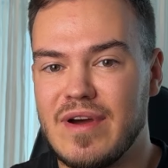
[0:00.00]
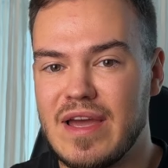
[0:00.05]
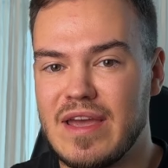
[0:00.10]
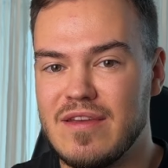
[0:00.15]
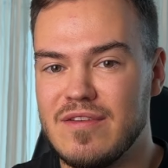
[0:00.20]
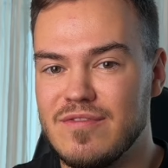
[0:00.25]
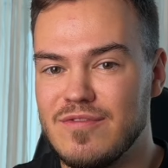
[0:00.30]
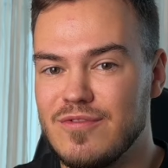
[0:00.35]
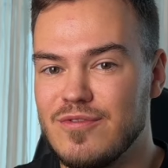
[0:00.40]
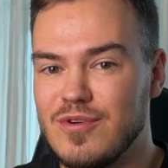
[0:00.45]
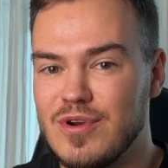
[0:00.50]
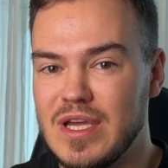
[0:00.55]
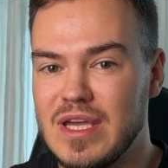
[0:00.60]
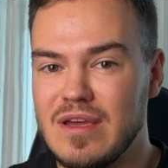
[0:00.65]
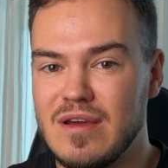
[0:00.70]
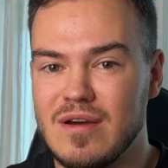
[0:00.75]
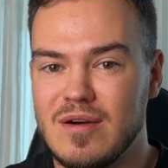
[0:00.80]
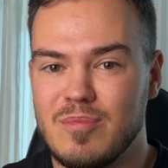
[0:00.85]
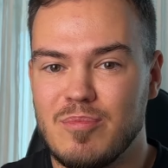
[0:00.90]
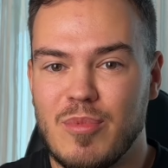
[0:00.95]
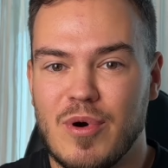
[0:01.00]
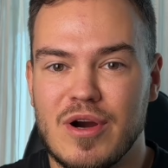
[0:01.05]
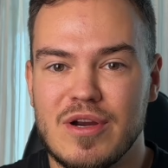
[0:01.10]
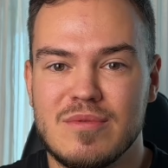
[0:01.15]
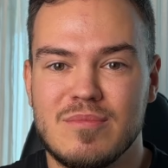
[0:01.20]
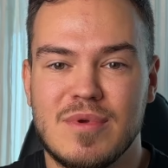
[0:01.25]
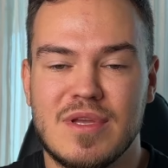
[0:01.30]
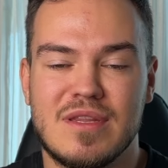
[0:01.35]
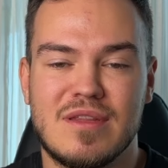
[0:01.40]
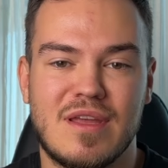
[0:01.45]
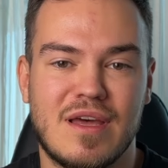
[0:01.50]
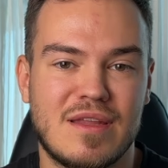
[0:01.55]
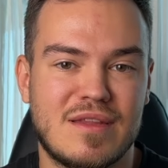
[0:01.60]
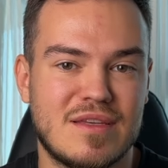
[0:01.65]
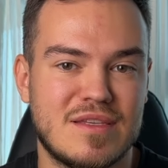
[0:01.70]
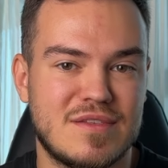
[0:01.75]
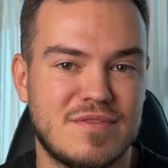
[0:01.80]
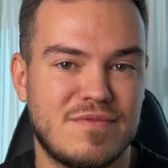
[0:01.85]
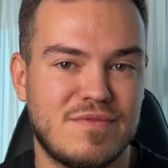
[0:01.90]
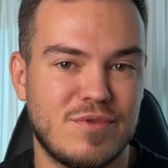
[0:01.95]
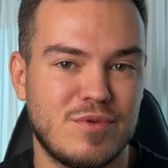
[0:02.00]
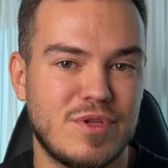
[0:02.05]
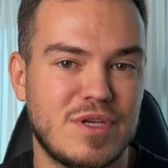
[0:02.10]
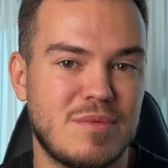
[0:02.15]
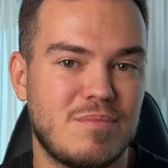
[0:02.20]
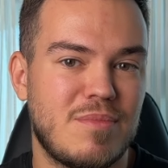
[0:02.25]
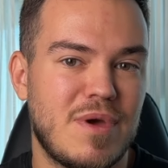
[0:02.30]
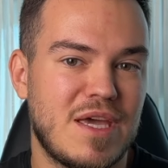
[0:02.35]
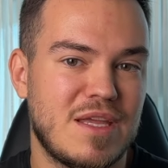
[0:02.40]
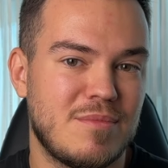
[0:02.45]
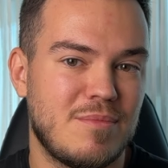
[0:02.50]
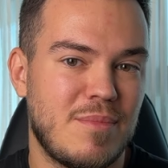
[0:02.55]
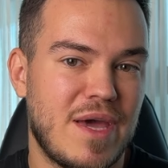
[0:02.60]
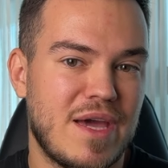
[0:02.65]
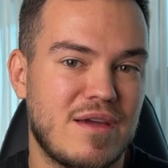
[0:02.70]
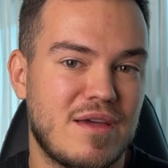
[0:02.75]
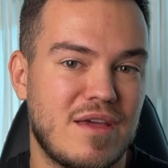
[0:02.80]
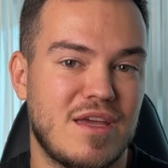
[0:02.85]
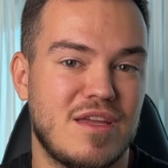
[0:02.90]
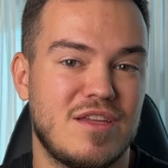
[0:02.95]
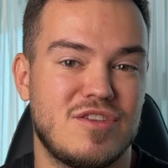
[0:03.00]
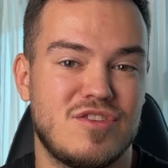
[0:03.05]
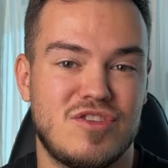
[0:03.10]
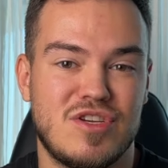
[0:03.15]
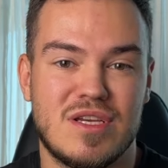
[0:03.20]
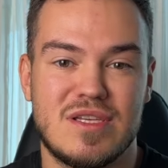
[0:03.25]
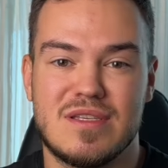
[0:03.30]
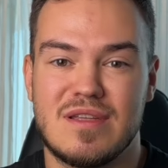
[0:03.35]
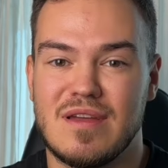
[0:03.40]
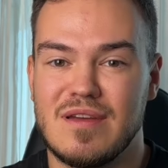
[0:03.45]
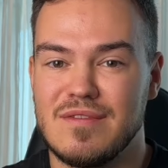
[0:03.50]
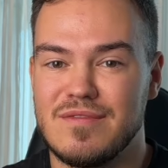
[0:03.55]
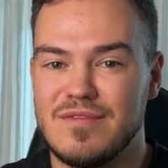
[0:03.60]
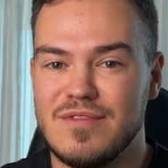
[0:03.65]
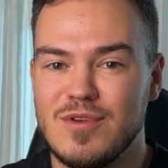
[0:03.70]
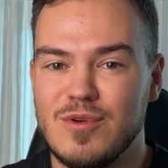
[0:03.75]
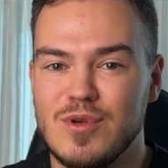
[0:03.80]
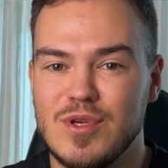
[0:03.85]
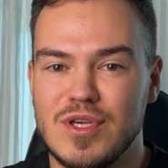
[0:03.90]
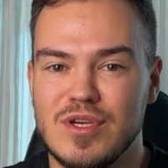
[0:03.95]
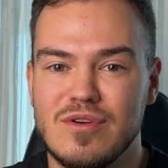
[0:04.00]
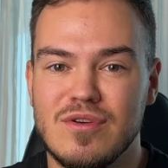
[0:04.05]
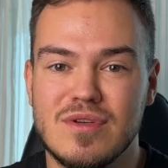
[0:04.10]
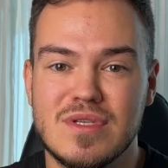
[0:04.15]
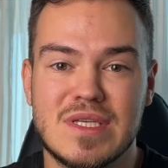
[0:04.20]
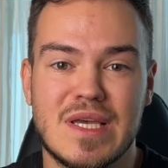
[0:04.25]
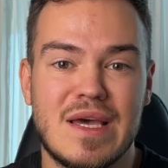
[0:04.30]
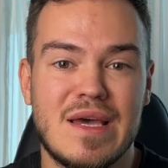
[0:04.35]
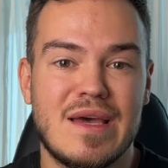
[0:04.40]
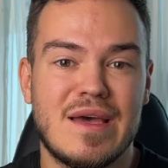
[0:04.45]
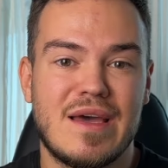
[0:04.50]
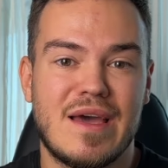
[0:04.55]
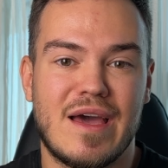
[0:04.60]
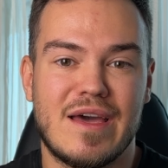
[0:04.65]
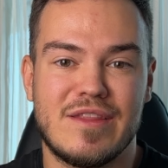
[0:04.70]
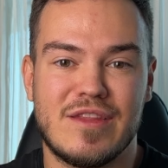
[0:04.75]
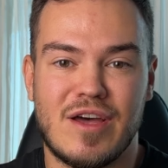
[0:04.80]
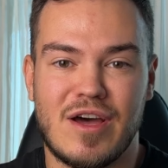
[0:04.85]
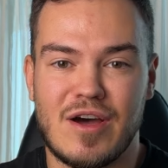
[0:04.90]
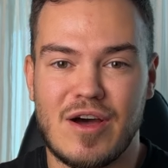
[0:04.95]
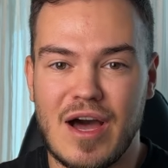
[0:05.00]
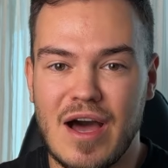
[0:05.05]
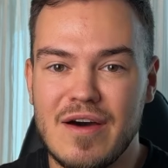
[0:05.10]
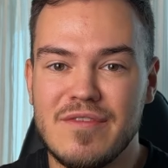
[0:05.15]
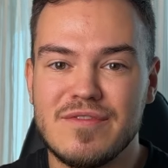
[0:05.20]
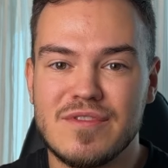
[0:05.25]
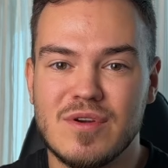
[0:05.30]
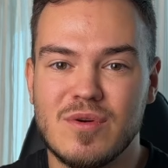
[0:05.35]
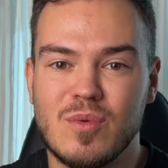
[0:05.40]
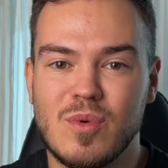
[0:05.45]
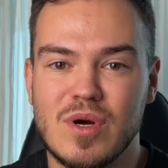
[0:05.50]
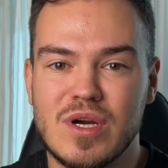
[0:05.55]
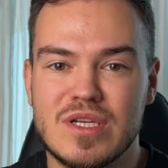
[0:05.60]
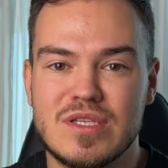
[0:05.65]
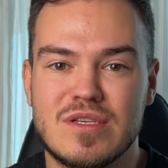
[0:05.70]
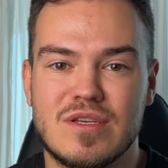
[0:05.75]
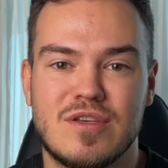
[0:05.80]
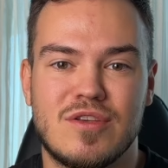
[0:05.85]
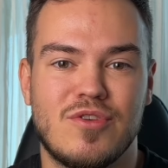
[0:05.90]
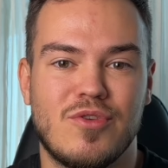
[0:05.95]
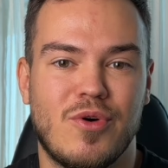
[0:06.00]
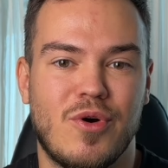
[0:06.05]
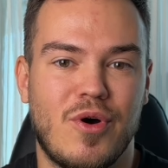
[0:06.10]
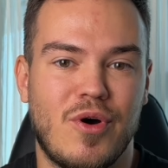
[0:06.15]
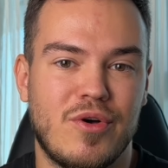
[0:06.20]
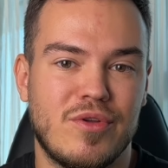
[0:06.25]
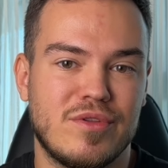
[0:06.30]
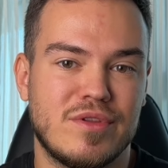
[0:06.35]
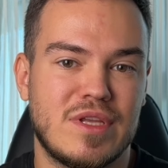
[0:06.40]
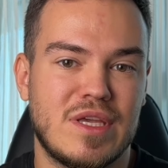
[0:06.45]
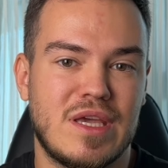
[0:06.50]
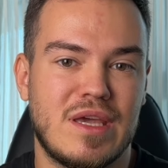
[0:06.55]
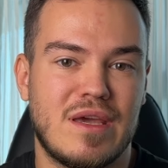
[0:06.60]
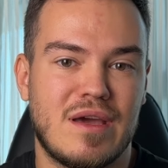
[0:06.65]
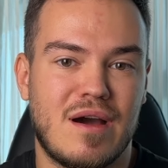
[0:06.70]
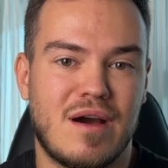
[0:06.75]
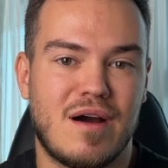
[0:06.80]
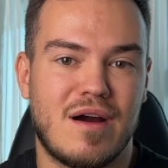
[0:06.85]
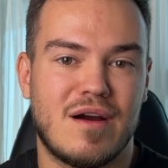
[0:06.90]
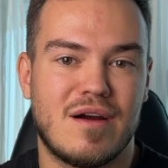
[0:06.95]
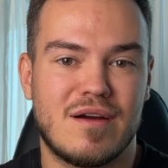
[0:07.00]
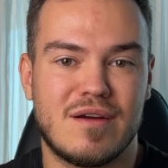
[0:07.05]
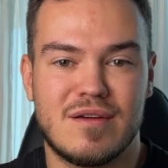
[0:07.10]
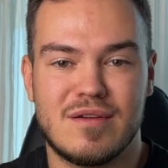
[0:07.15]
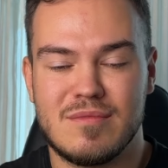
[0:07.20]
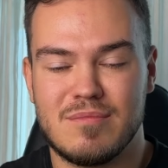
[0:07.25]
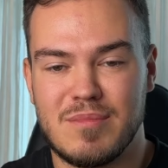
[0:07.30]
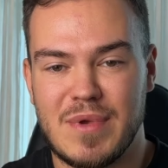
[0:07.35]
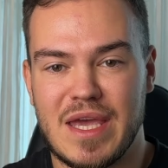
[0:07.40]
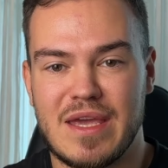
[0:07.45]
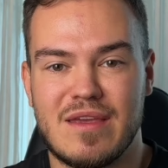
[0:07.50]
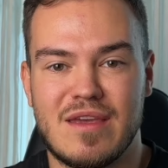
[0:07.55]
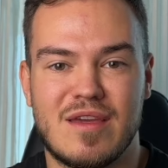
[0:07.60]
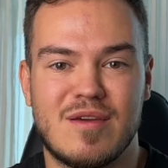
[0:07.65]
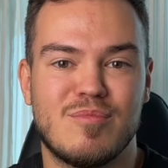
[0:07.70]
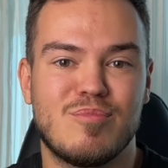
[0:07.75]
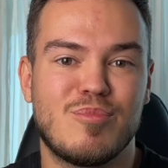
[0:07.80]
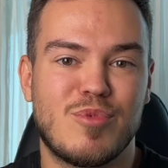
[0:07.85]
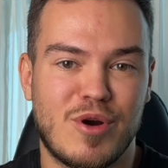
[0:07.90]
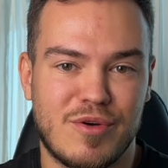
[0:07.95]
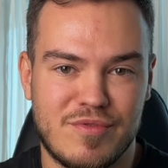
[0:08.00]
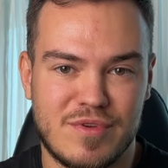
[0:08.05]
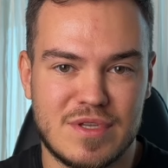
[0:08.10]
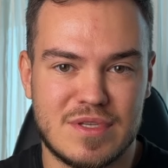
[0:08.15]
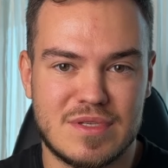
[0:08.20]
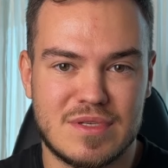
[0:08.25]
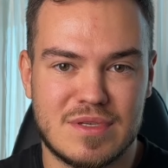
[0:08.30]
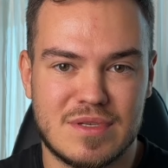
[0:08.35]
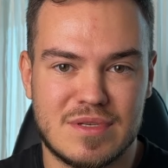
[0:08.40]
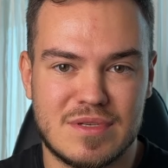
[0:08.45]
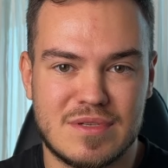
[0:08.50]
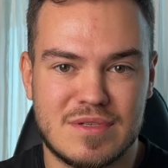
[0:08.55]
a free apartment that is fully paid back in just a few years, and afterwards you only are making profits.